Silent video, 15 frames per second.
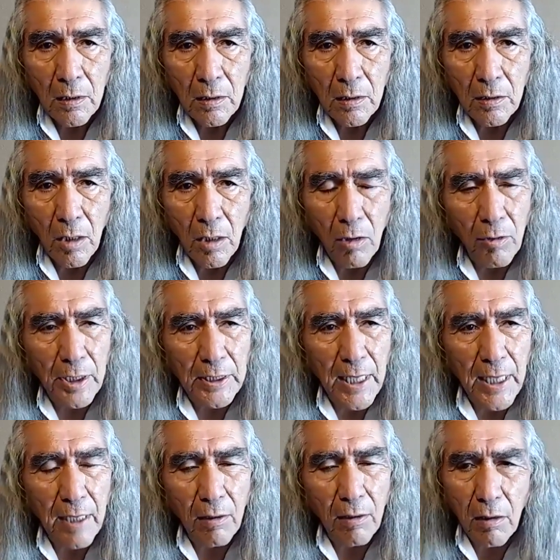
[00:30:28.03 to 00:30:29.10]
knowing
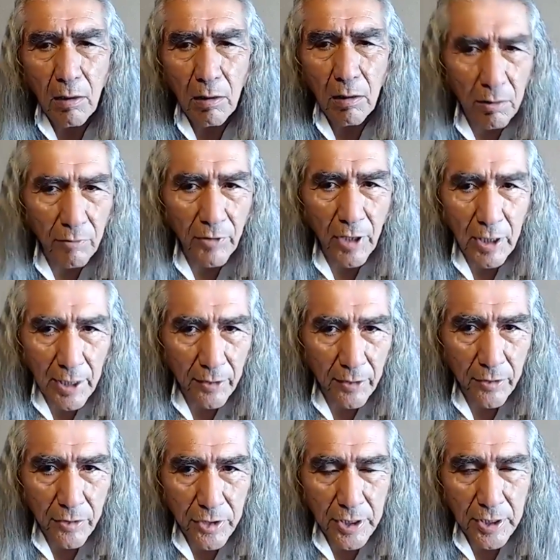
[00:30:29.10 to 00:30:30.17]
that all of our
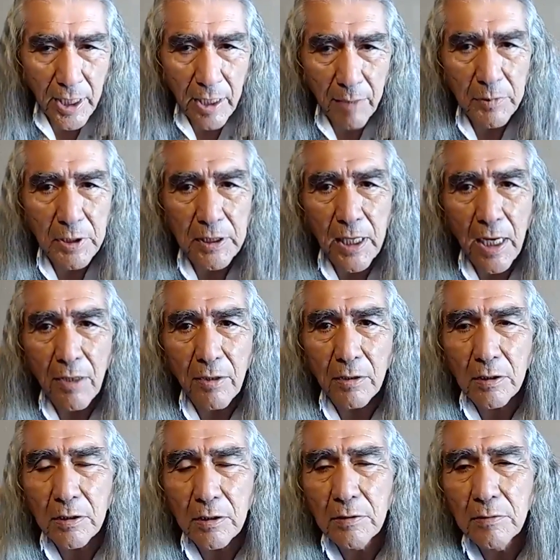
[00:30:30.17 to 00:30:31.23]
energy came together
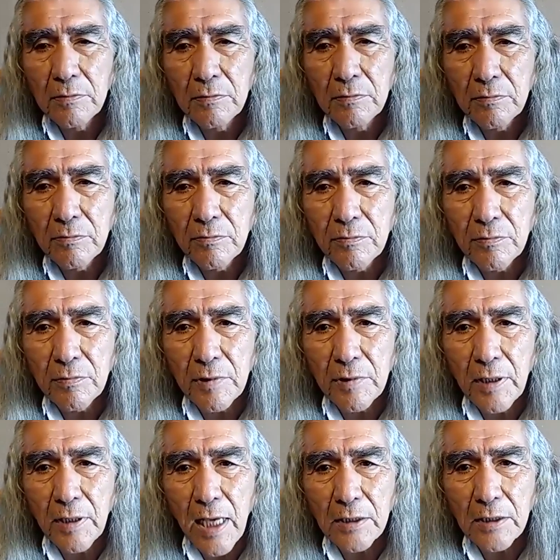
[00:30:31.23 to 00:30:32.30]
the
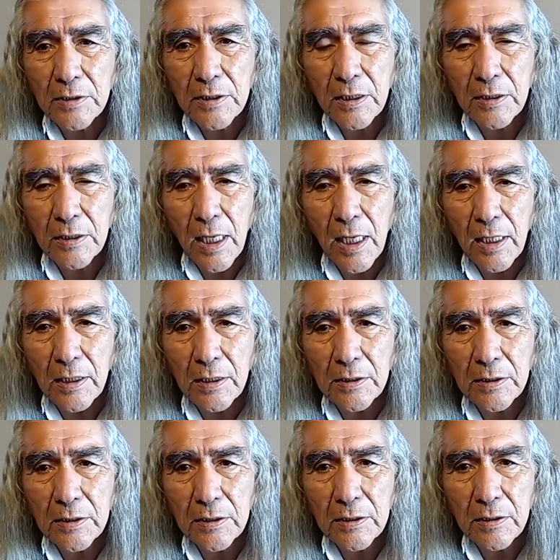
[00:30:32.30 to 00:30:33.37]
last 10
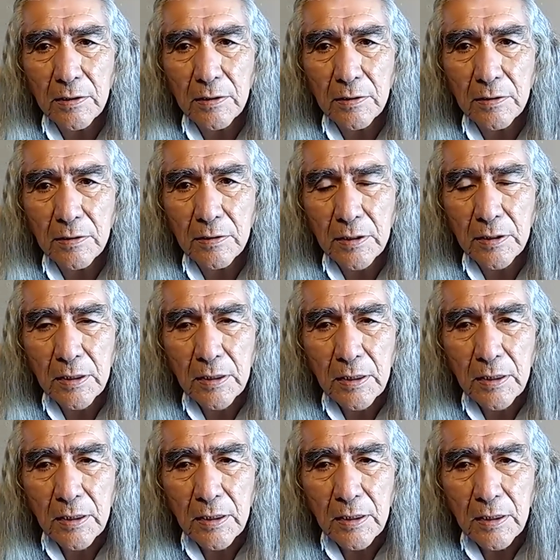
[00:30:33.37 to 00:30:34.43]
days.
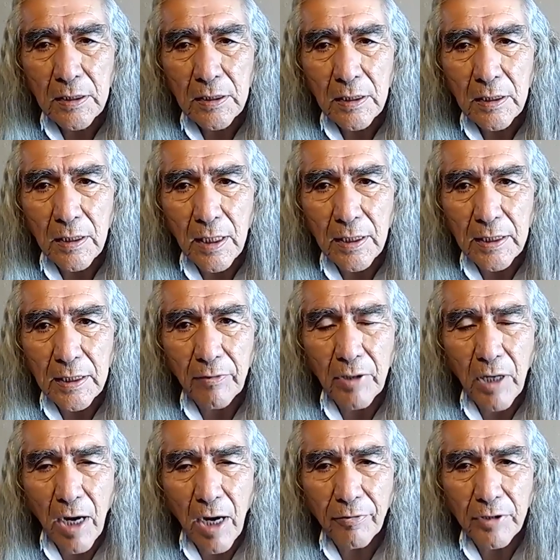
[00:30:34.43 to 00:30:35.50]
And I give an
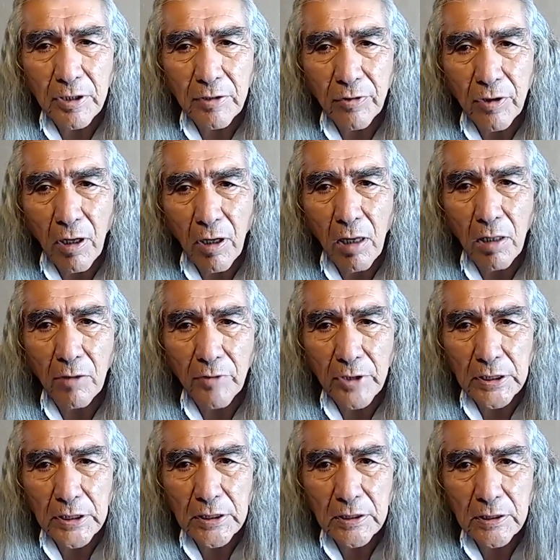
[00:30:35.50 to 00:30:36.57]
offering for all of
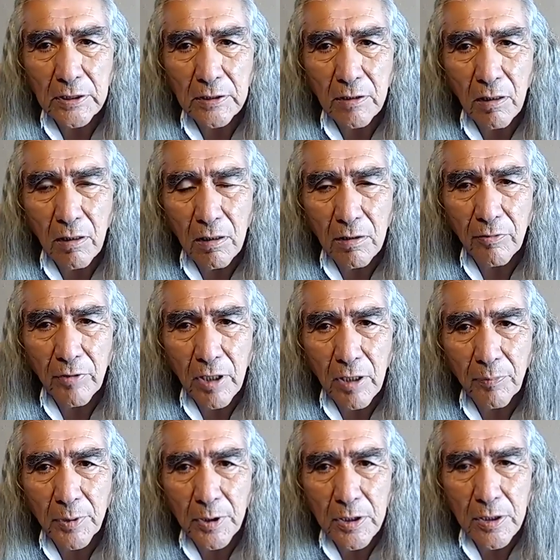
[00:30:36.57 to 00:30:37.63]
us and all of our
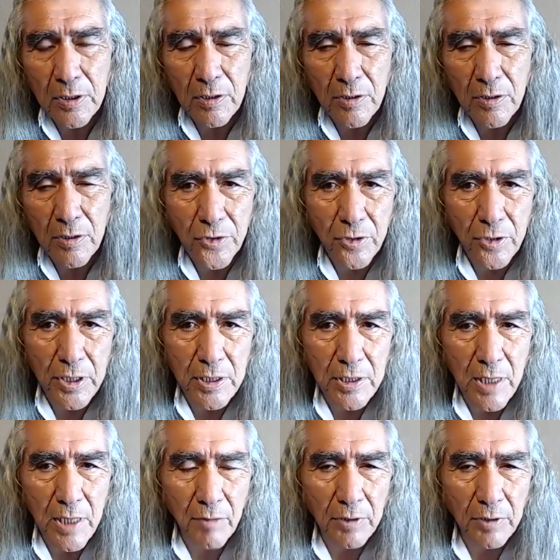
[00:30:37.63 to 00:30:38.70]
personal journeys
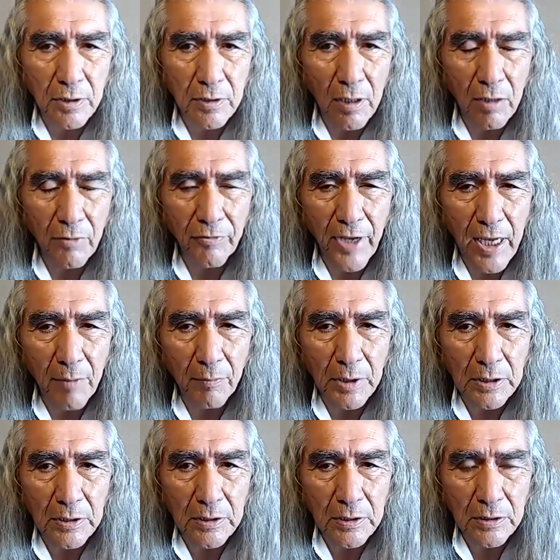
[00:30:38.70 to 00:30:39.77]
out there, our
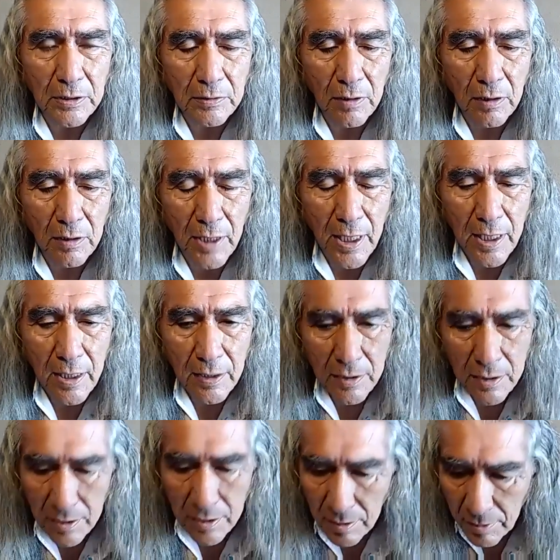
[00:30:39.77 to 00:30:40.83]
families, our
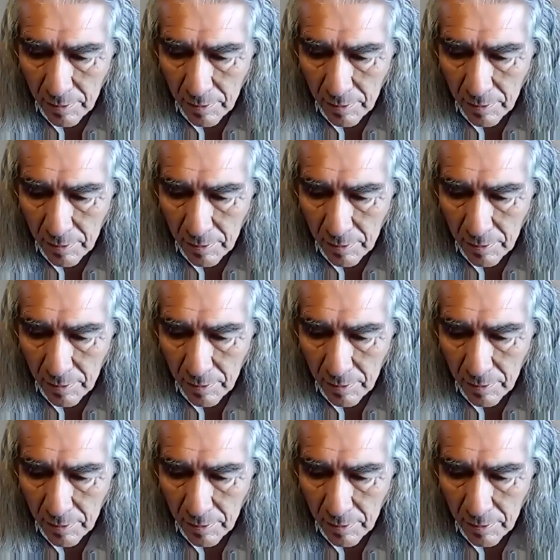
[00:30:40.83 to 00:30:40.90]
lands.